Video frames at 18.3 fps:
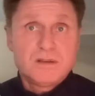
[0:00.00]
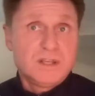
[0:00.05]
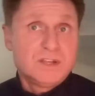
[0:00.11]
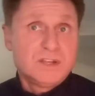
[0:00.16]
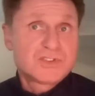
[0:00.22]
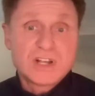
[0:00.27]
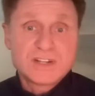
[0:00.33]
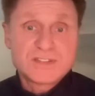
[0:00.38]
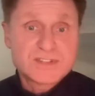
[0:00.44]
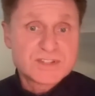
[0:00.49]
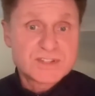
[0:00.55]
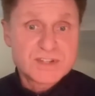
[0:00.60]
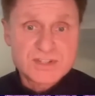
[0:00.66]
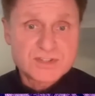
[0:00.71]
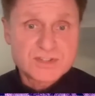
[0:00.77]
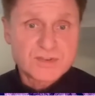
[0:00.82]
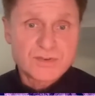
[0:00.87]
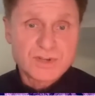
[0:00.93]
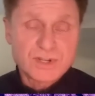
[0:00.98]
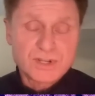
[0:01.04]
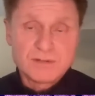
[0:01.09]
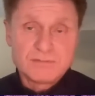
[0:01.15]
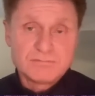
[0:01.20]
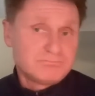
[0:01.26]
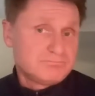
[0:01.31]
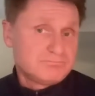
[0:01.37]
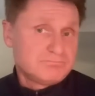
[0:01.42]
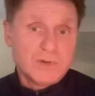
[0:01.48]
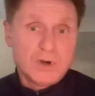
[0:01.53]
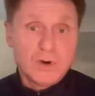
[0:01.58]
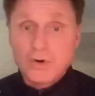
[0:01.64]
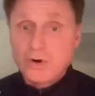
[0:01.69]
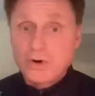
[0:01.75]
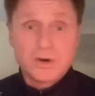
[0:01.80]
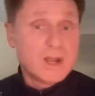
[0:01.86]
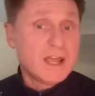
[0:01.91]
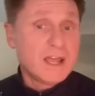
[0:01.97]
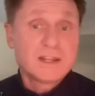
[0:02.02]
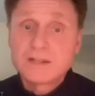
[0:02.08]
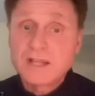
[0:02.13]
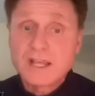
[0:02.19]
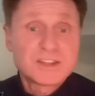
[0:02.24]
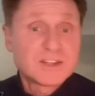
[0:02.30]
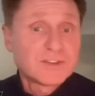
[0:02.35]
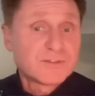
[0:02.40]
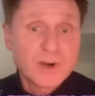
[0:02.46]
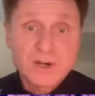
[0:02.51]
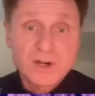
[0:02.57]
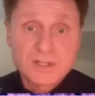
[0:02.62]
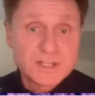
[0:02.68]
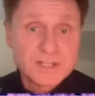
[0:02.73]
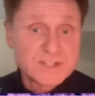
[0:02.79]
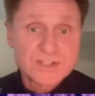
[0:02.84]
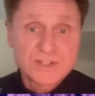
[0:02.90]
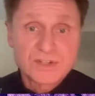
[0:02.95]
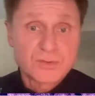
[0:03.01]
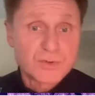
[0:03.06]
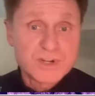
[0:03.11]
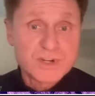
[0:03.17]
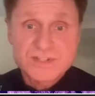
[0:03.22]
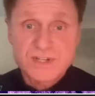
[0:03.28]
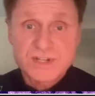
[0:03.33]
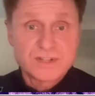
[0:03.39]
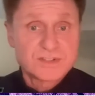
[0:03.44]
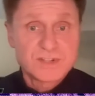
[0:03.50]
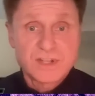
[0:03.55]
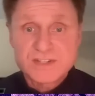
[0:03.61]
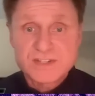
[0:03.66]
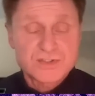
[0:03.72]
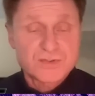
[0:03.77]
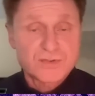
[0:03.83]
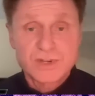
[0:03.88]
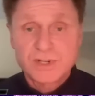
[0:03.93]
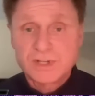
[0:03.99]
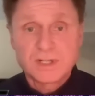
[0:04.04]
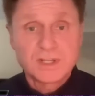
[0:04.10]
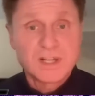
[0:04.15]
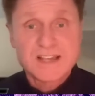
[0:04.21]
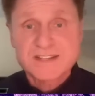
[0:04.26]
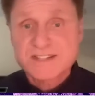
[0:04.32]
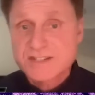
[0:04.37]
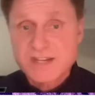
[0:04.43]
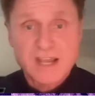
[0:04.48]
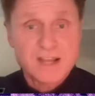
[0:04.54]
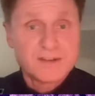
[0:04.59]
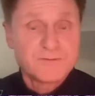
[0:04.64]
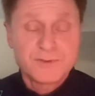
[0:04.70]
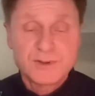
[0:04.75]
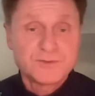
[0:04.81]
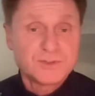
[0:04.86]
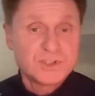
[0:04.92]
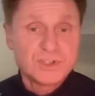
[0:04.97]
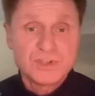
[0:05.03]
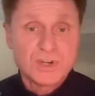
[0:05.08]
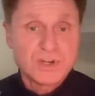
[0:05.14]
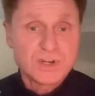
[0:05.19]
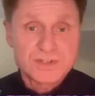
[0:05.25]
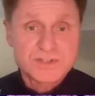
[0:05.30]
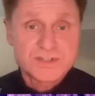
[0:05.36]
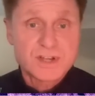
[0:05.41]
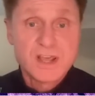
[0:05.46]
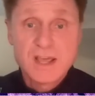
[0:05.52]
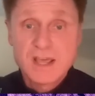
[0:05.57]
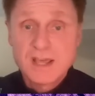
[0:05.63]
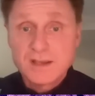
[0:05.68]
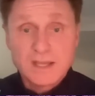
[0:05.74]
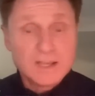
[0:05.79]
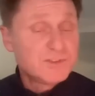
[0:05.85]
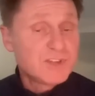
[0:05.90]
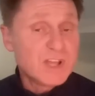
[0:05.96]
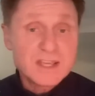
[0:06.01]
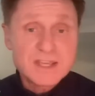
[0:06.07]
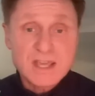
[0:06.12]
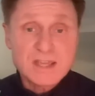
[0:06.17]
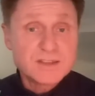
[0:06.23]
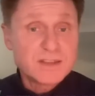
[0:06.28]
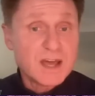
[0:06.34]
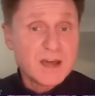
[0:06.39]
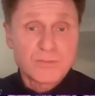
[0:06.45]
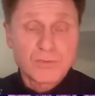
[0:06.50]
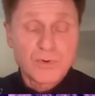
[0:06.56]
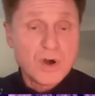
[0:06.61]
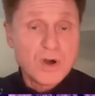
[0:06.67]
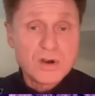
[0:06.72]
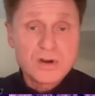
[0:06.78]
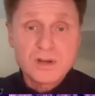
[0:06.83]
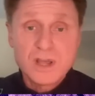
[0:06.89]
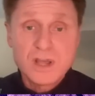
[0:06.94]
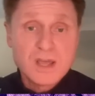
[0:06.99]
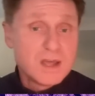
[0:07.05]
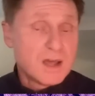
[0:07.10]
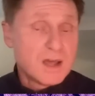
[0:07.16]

in Chelsea's history, or at, at the very least in the recent history in the last 10, 15 years. If they get that wrong,